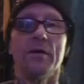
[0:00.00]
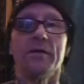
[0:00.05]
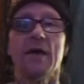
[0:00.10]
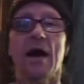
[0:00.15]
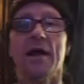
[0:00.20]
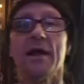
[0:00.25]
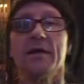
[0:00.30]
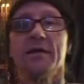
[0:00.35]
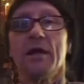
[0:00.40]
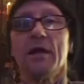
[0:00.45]

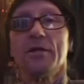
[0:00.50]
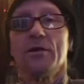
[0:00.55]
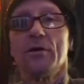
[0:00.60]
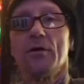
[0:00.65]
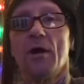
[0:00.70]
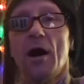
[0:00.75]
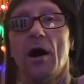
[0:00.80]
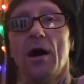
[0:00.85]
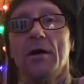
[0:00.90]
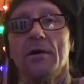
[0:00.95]
got
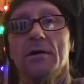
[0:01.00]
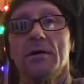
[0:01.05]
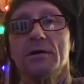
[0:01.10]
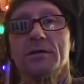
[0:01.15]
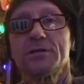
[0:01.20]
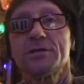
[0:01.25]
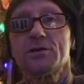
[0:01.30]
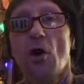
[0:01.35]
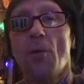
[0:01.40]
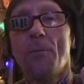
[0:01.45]
another uh,
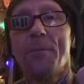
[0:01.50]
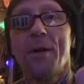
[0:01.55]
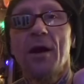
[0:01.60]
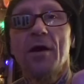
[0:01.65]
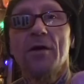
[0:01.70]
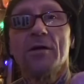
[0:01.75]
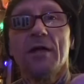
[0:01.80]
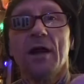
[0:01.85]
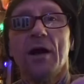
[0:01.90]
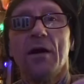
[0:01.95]
scope
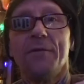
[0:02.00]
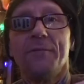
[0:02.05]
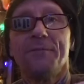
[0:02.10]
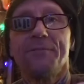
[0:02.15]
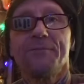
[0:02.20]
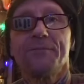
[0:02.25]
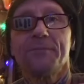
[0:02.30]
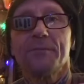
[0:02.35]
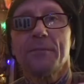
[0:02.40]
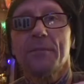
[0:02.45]
parallel
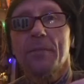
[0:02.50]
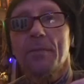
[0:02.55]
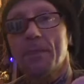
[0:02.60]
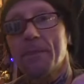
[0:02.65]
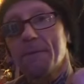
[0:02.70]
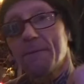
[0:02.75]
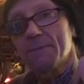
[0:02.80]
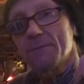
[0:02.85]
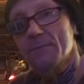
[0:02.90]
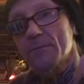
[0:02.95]

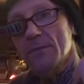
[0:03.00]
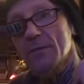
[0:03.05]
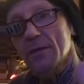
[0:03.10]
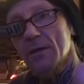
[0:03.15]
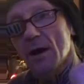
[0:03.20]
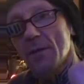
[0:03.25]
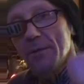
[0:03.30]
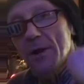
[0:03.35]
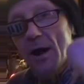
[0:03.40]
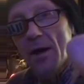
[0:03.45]

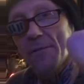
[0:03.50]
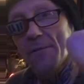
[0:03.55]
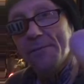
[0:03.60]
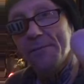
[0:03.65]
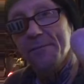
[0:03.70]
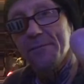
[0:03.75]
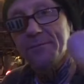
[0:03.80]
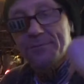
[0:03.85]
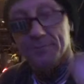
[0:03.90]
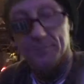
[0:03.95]
coming up.
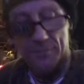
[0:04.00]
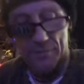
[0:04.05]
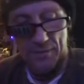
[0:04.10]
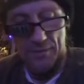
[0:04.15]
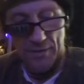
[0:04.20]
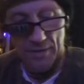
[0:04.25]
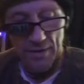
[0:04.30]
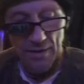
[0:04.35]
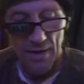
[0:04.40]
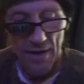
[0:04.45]

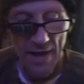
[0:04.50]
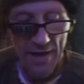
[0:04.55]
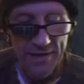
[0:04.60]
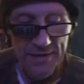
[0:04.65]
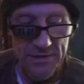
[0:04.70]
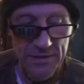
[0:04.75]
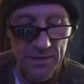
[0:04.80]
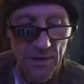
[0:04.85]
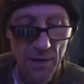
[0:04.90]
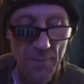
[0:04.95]
And
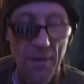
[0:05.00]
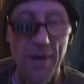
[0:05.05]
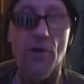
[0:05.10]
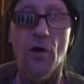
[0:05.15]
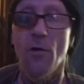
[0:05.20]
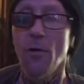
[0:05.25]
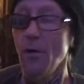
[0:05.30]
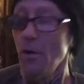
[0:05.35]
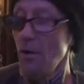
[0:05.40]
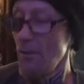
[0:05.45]
it's uh,
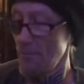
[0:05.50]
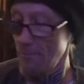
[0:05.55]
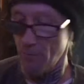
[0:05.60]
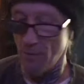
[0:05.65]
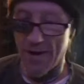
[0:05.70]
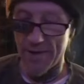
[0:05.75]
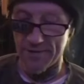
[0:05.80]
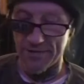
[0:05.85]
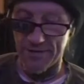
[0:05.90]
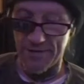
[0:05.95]
Michael
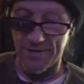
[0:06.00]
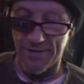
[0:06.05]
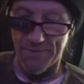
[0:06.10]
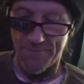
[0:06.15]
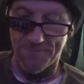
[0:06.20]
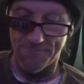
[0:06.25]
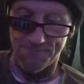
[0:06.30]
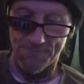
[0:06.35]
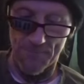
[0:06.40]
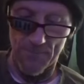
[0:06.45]
Brantley.
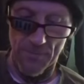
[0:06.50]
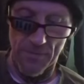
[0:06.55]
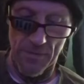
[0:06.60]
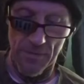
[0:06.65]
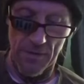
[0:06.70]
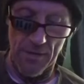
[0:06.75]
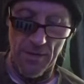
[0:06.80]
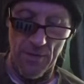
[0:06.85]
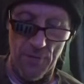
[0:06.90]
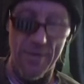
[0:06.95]

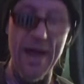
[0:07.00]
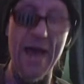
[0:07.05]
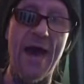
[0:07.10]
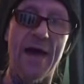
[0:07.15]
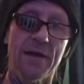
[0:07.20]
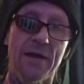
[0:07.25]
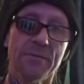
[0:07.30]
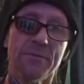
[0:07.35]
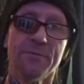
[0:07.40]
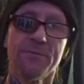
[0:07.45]
We
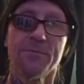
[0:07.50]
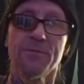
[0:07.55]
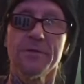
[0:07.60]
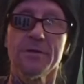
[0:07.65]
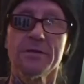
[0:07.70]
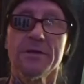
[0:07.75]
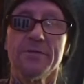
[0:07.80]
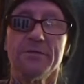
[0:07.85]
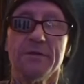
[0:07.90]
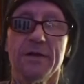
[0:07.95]
had him for
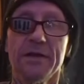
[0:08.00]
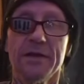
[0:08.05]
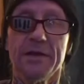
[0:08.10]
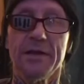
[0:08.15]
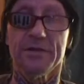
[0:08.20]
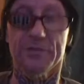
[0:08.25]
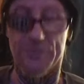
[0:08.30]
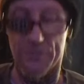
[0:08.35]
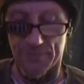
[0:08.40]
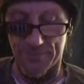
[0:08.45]
the Cleveland
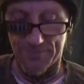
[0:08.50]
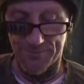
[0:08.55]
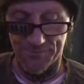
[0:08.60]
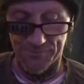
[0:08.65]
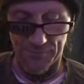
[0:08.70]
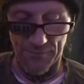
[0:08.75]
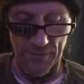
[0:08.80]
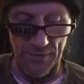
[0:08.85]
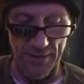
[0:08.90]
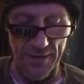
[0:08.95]
Indians.
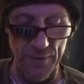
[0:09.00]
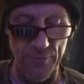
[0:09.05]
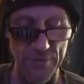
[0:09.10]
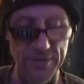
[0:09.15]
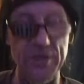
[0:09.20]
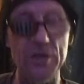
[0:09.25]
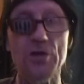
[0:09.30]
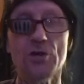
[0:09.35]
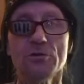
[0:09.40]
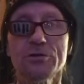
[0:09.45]
And he
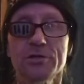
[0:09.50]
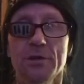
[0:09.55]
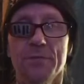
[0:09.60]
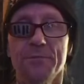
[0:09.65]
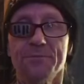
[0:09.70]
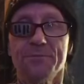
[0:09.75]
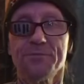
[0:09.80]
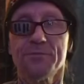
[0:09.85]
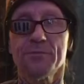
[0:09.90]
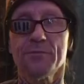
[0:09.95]
went to
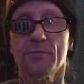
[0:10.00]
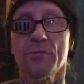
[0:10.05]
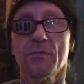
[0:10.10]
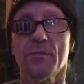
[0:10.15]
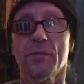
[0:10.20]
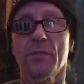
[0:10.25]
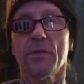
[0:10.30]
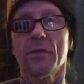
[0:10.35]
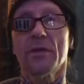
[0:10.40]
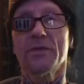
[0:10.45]
Houston.
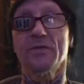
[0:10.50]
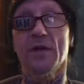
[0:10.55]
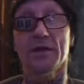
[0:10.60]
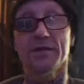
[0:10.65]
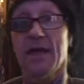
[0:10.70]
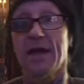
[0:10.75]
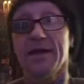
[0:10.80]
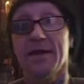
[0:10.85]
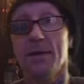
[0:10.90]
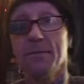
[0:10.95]
It's not
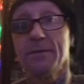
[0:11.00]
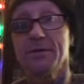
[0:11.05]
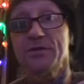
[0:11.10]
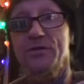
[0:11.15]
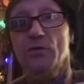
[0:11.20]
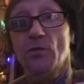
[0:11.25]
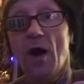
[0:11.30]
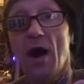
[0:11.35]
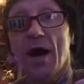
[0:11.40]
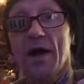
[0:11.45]
a dynamic
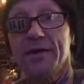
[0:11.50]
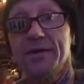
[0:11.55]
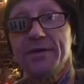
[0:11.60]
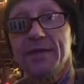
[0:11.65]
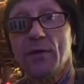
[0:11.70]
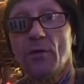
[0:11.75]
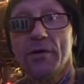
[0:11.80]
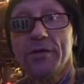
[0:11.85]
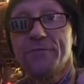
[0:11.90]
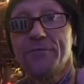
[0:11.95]
squad.
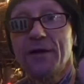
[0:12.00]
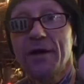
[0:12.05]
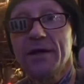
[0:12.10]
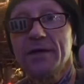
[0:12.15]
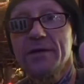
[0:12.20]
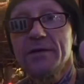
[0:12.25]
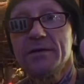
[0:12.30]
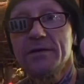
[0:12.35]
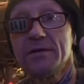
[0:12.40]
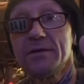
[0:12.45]
They won the
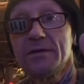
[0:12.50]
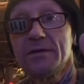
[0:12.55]
fucking